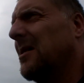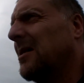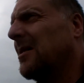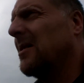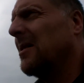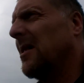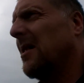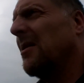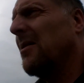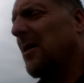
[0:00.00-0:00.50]

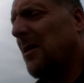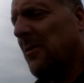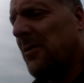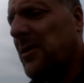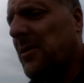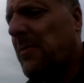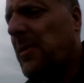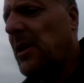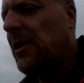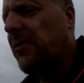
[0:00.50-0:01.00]
You know, that was
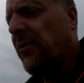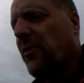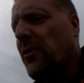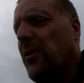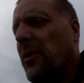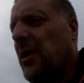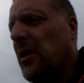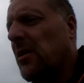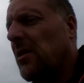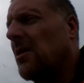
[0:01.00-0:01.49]
the best
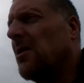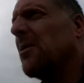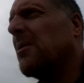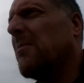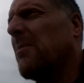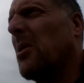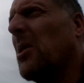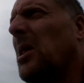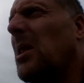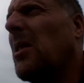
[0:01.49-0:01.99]
14 years
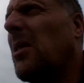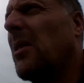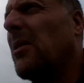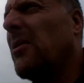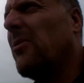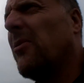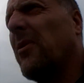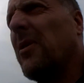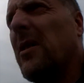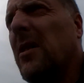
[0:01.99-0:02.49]
of my
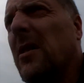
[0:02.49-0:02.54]
life.